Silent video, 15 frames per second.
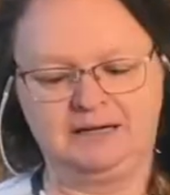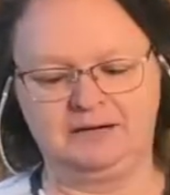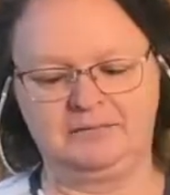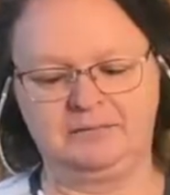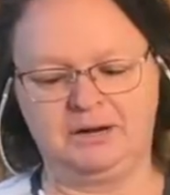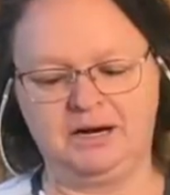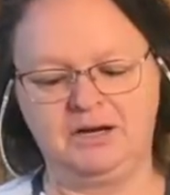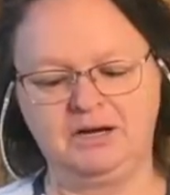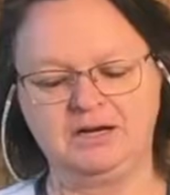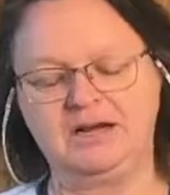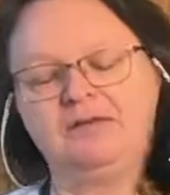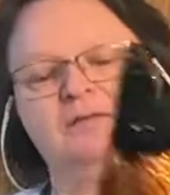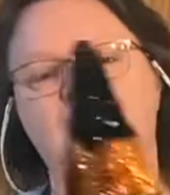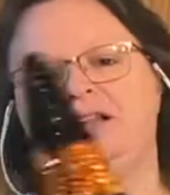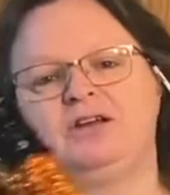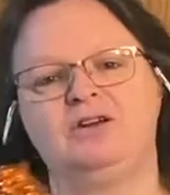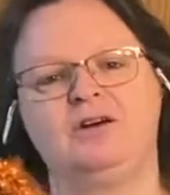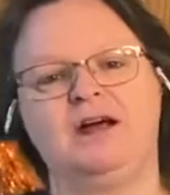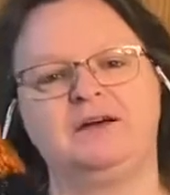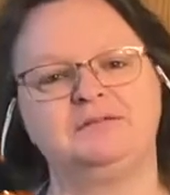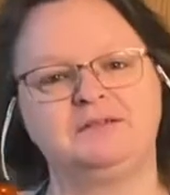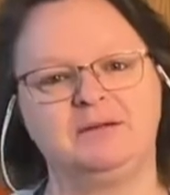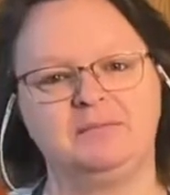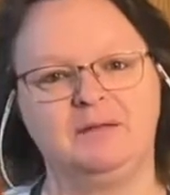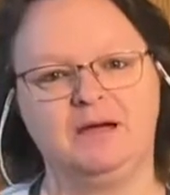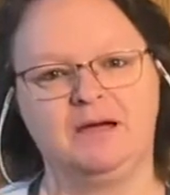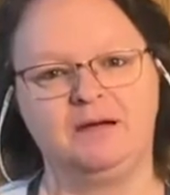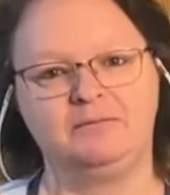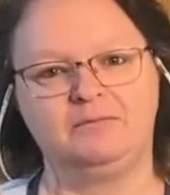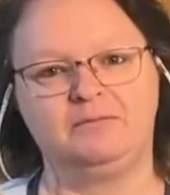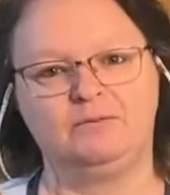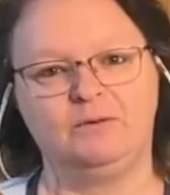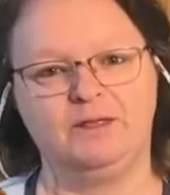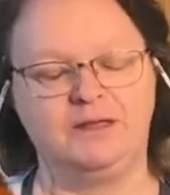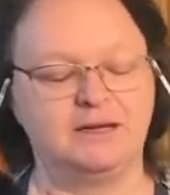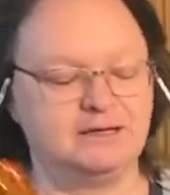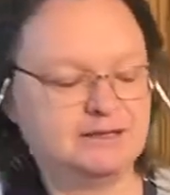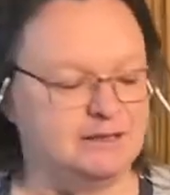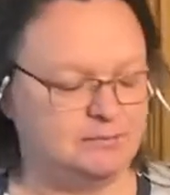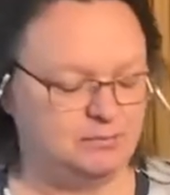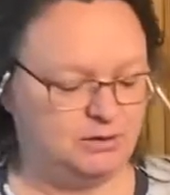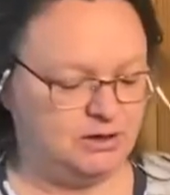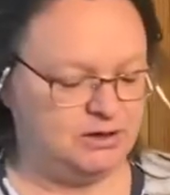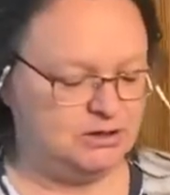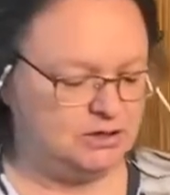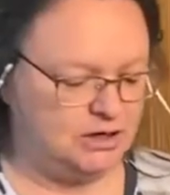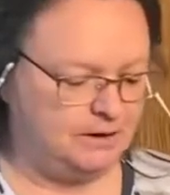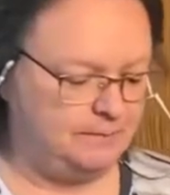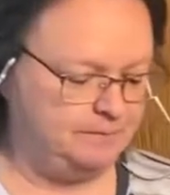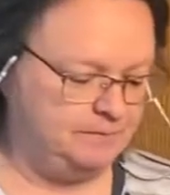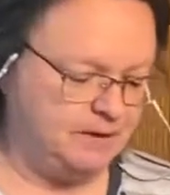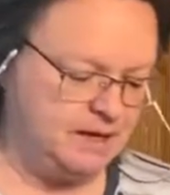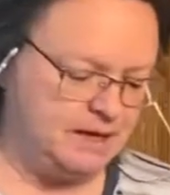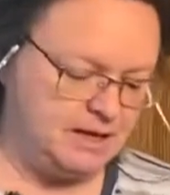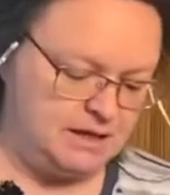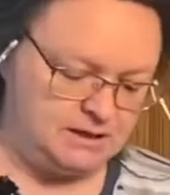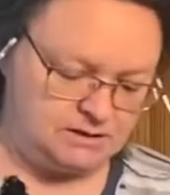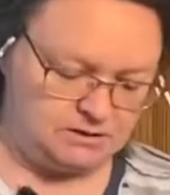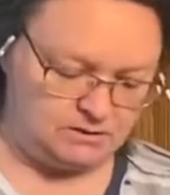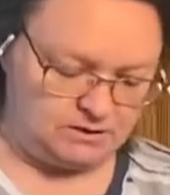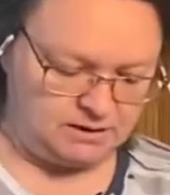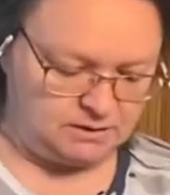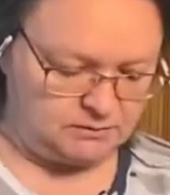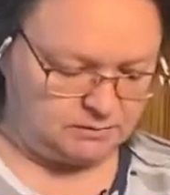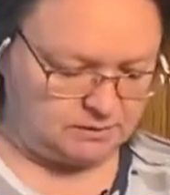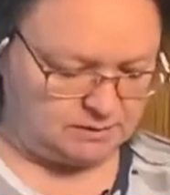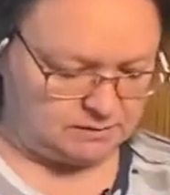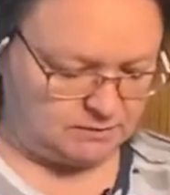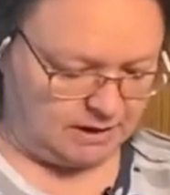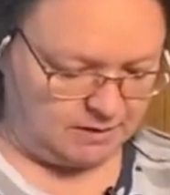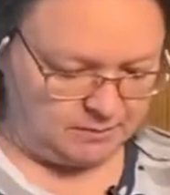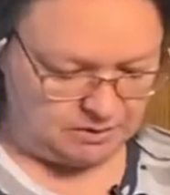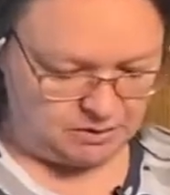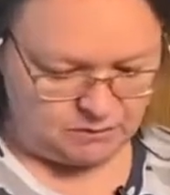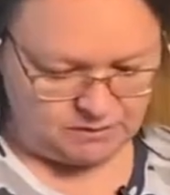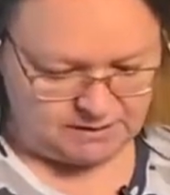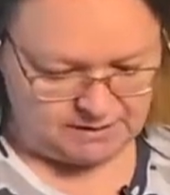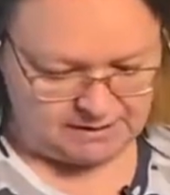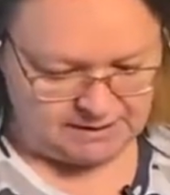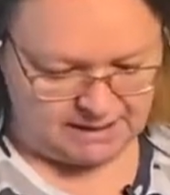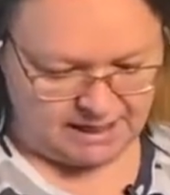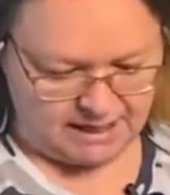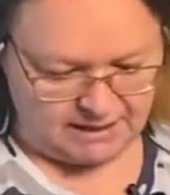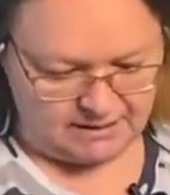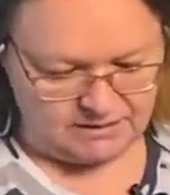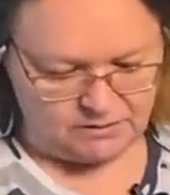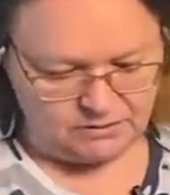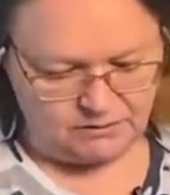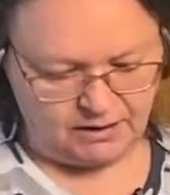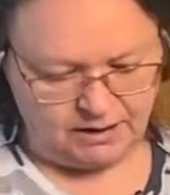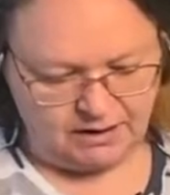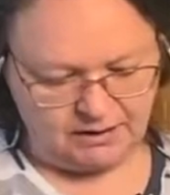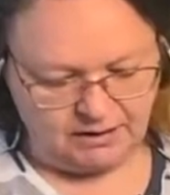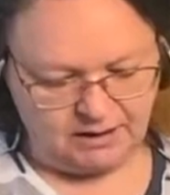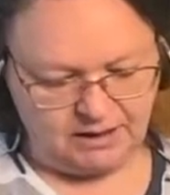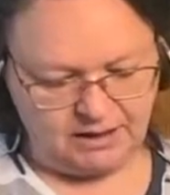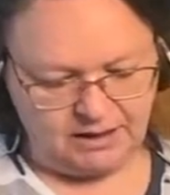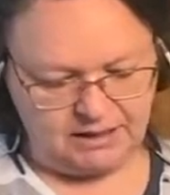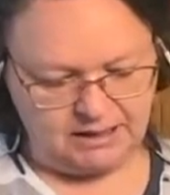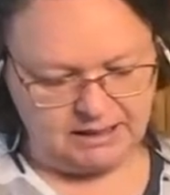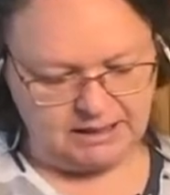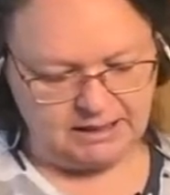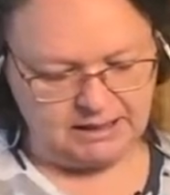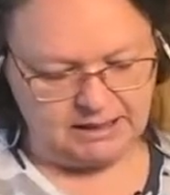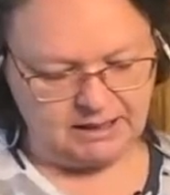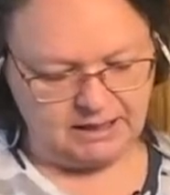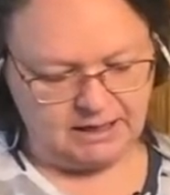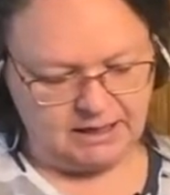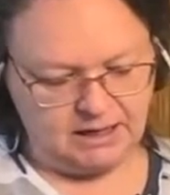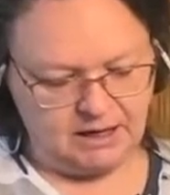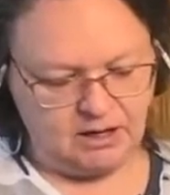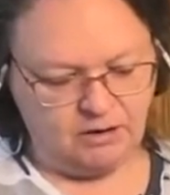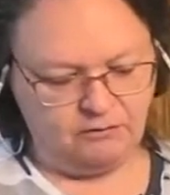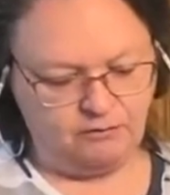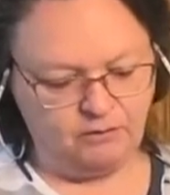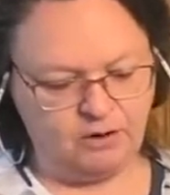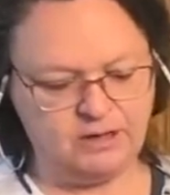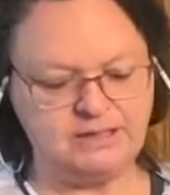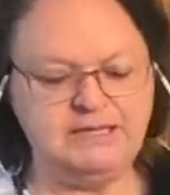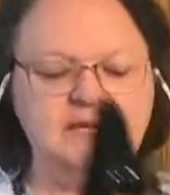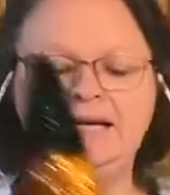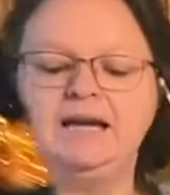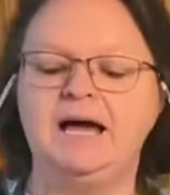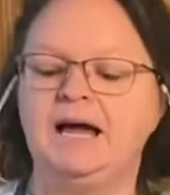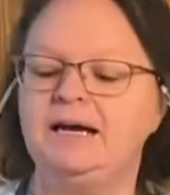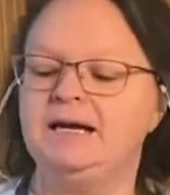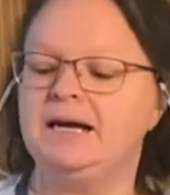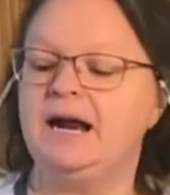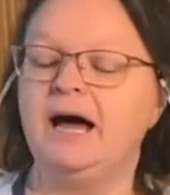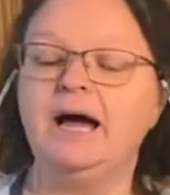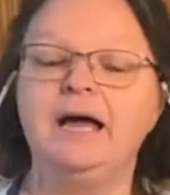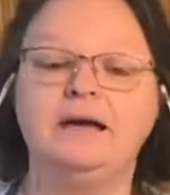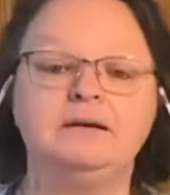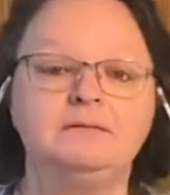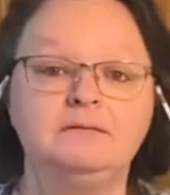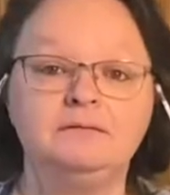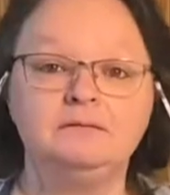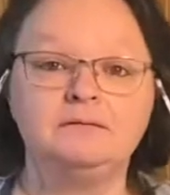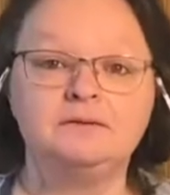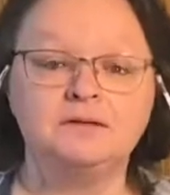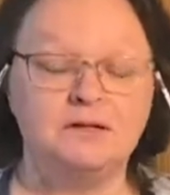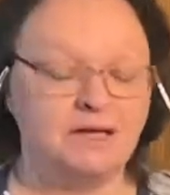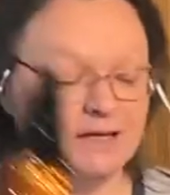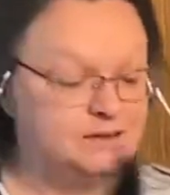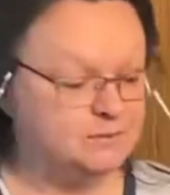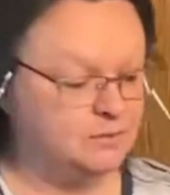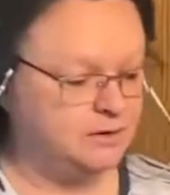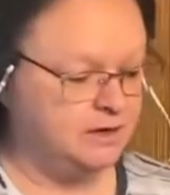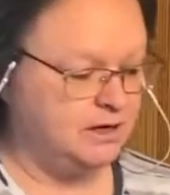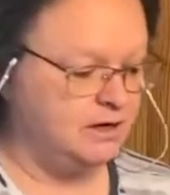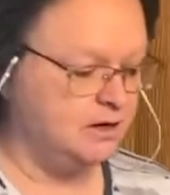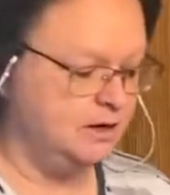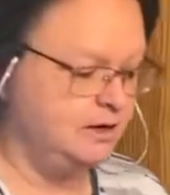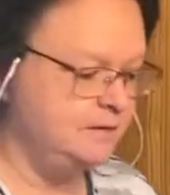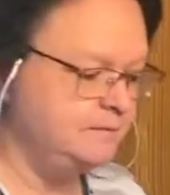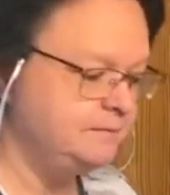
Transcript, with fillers: But I could definitely craft something up with this, I'm pretty sure. So this was, how much was this guy? This is regularly $14.99. So that's pretty good.